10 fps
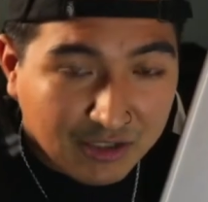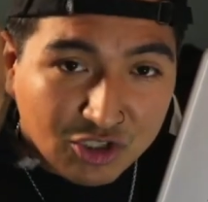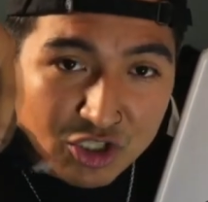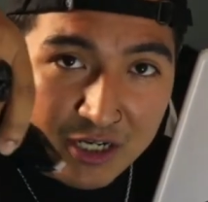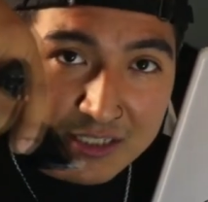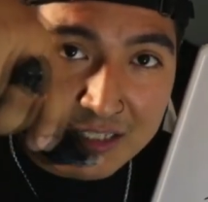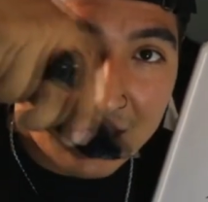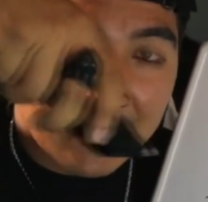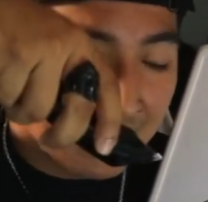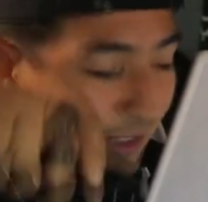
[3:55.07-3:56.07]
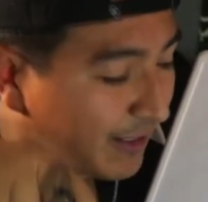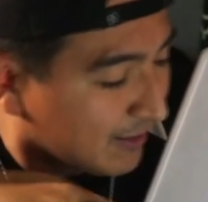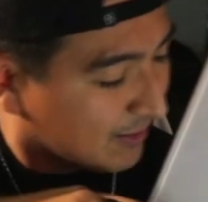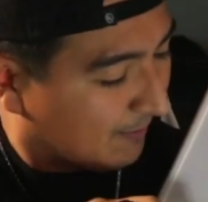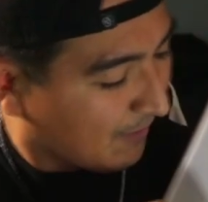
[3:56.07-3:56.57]
Just like
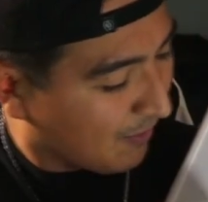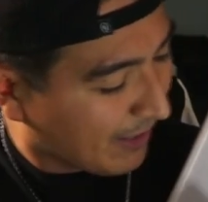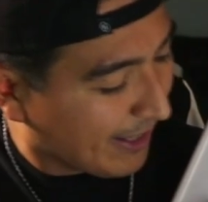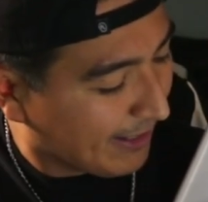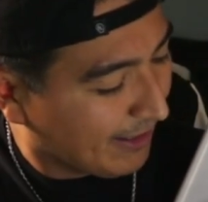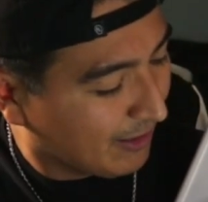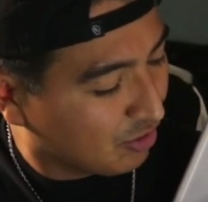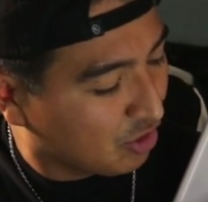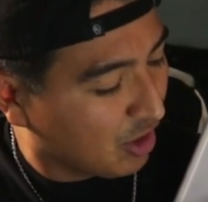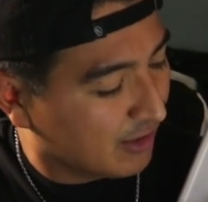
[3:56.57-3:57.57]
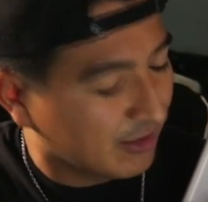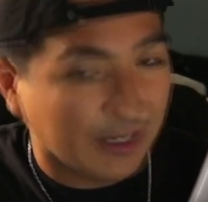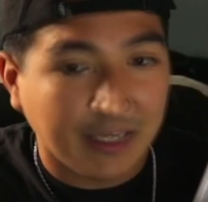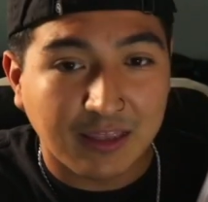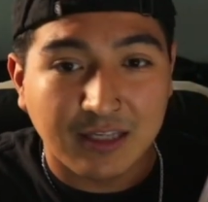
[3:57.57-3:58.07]
this, okay? Just
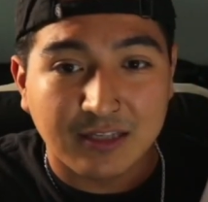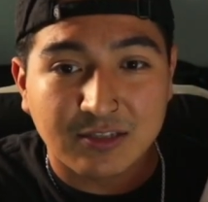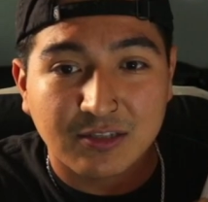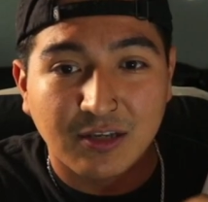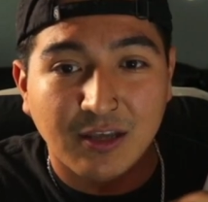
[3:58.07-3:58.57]
like this.